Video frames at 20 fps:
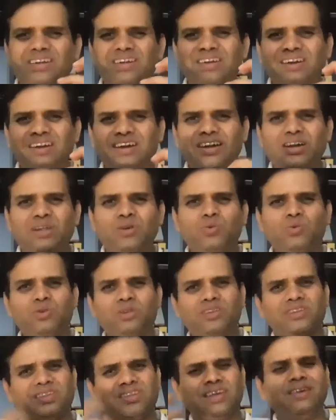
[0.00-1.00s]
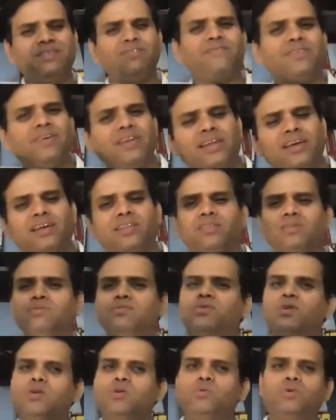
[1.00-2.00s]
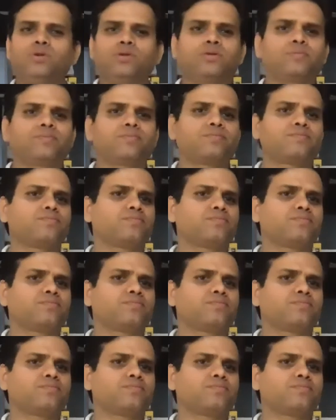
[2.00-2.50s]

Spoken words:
induce the same feeling in the followers.